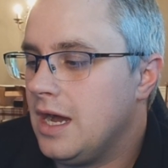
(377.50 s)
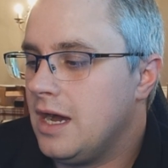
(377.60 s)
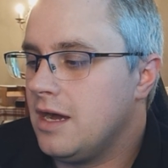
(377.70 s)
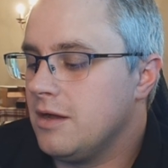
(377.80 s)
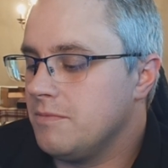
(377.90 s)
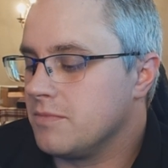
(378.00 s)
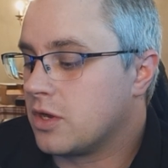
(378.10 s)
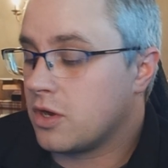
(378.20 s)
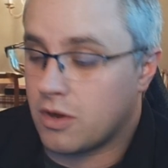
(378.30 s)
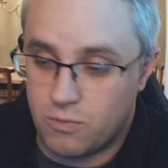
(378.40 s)

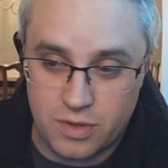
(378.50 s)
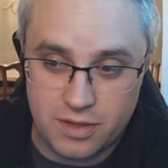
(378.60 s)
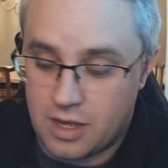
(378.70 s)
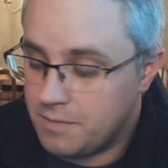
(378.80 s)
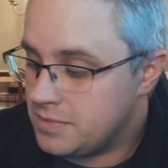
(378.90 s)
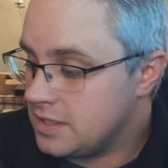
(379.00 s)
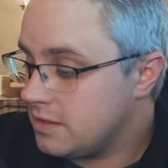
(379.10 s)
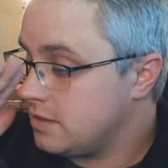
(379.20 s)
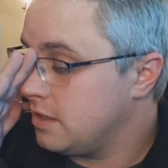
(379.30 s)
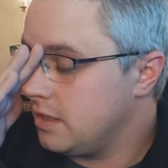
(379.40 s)
With up
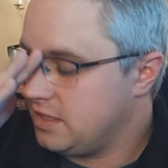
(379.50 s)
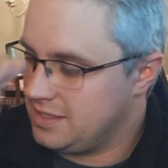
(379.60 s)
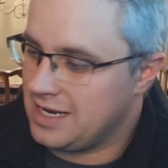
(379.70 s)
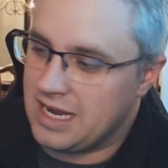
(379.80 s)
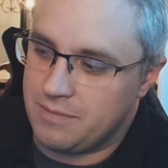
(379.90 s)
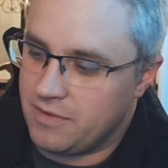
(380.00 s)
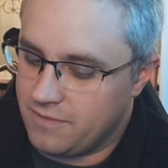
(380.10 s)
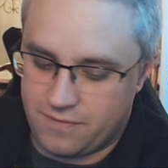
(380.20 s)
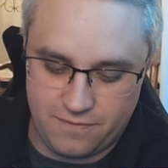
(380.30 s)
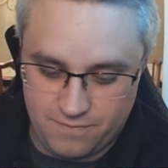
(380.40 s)
to the time
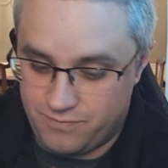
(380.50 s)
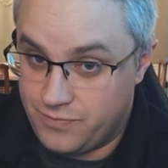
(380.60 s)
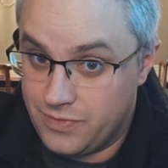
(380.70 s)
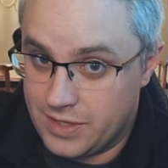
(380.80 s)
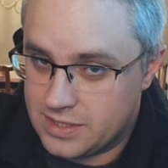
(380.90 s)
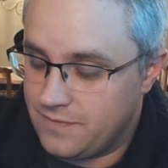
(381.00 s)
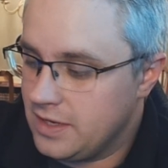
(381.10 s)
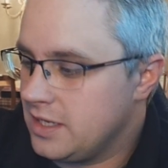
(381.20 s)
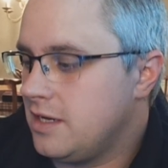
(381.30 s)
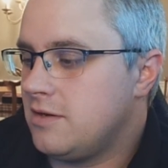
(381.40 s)
of this
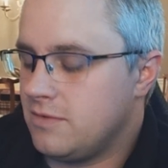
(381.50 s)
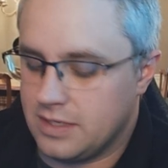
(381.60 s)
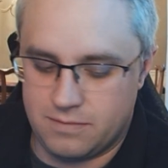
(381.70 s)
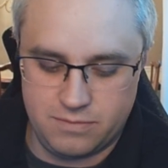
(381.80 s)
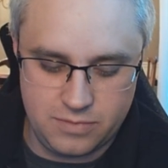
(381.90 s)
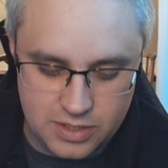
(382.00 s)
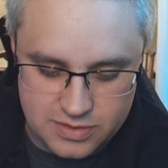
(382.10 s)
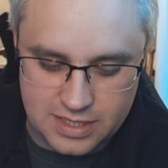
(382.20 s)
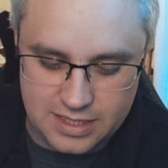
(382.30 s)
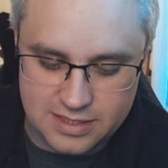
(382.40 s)
video and
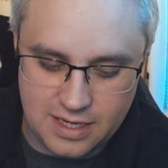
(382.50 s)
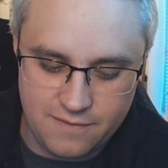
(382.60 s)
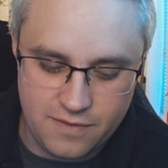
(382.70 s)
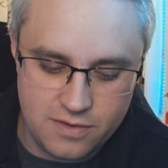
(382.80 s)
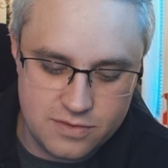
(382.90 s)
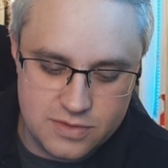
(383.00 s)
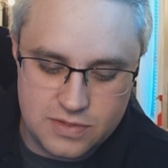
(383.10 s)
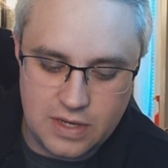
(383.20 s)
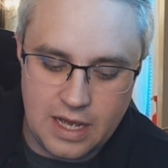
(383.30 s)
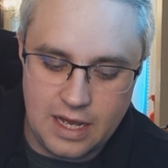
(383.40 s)
using these
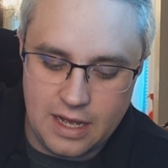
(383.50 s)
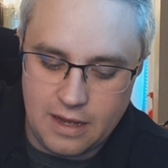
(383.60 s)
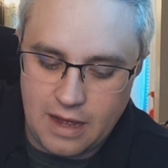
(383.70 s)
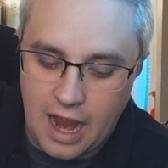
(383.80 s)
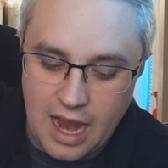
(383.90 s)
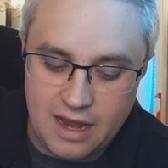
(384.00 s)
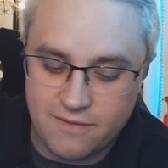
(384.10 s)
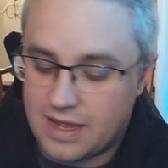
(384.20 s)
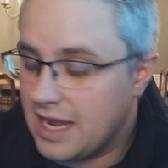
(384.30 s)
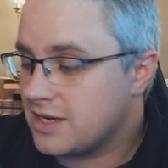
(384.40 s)
headphones, I
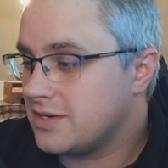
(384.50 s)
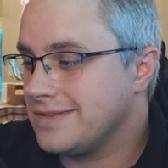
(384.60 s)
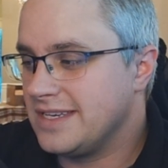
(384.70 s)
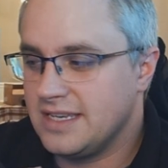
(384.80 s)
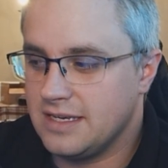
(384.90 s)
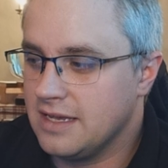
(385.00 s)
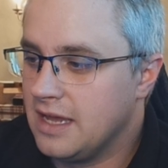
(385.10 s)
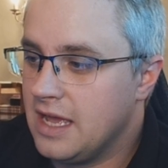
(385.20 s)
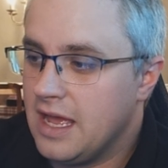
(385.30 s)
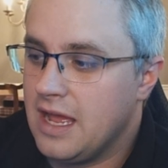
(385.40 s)
have actually
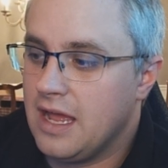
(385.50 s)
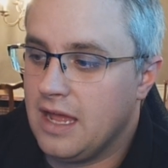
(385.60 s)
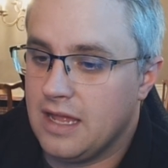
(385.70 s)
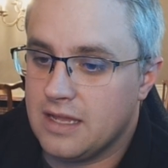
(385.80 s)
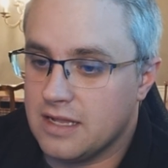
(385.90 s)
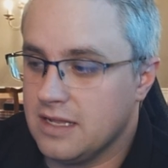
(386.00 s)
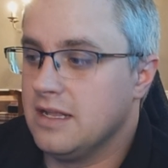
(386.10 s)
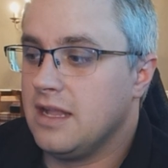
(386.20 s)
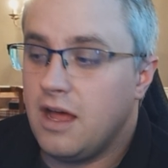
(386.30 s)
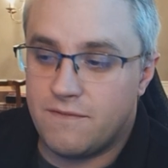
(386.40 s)

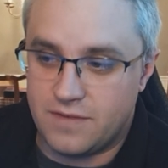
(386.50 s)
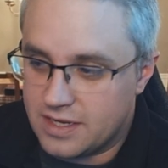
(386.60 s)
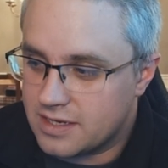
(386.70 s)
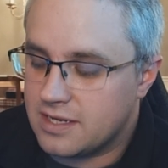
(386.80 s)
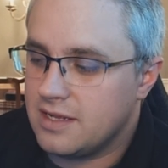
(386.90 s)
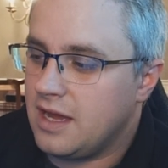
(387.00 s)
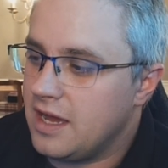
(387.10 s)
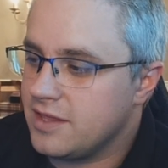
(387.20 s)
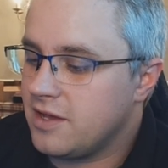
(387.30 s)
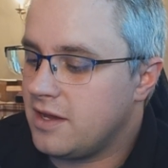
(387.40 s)
loved it.
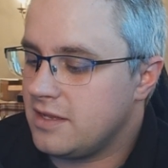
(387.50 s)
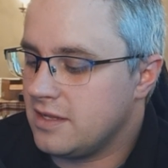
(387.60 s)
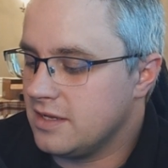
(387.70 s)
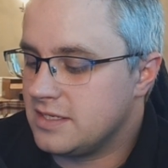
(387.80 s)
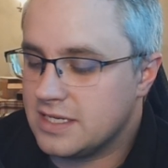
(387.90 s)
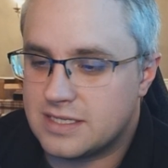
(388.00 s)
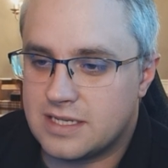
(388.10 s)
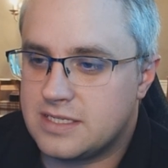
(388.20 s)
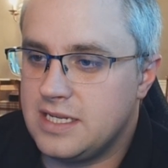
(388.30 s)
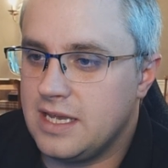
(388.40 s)
I thought the
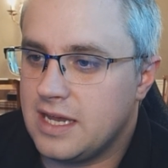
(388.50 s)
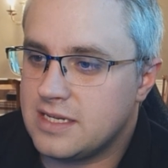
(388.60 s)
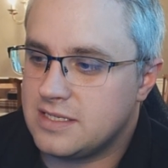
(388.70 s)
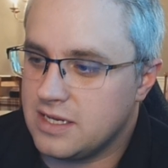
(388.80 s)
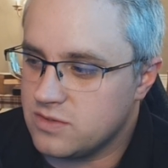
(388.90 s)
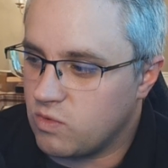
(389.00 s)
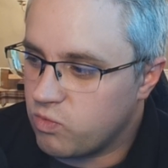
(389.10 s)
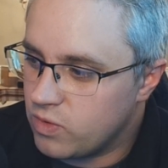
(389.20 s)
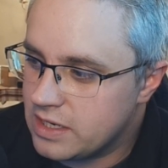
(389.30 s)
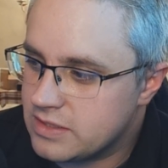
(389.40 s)
660S sounds
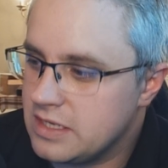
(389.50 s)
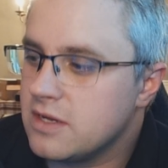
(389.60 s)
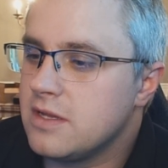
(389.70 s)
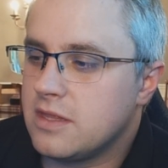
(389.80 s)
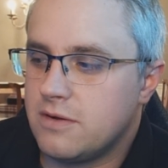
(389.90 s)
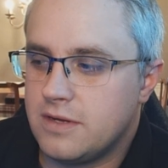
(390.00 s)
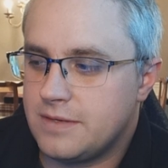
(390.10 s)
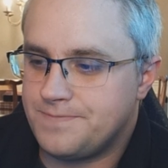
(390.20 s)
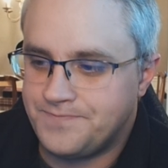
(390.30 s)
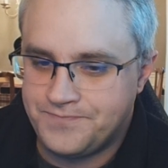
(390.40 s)
really good through it.